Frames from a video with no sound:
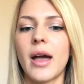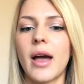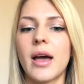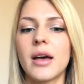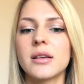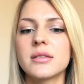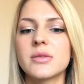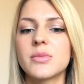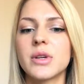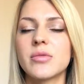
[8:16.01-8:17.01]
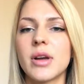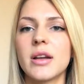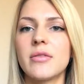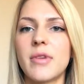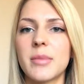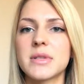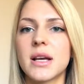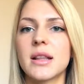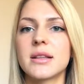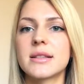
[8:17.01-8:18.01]
and we create a
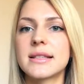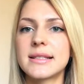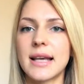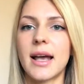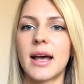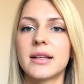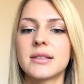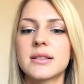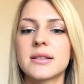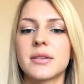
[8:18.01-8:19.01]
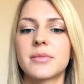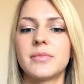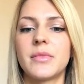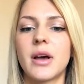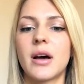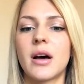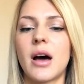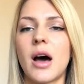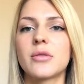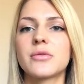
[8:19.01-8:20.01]
website that stands
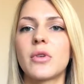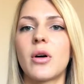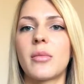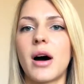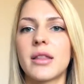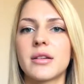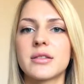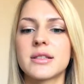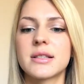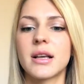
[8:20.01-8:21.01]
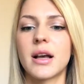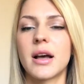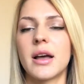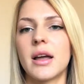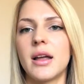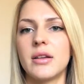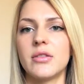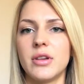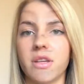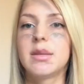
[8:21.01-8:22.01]
out from others and unique.